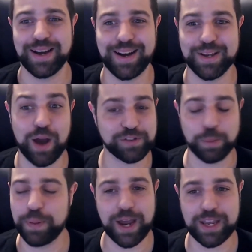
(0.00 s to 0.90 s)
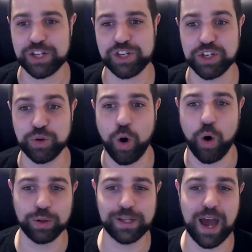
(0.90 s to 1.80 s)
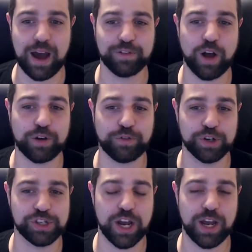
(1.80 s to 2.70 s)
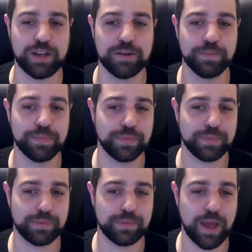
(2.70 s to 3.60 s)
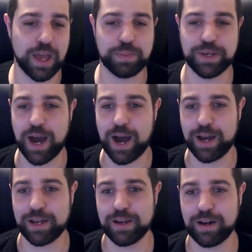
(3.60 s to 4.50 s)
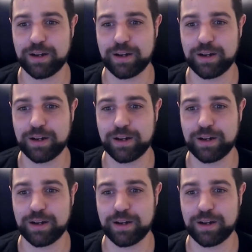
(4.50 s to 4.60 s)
you have some package and you only have Log4j API,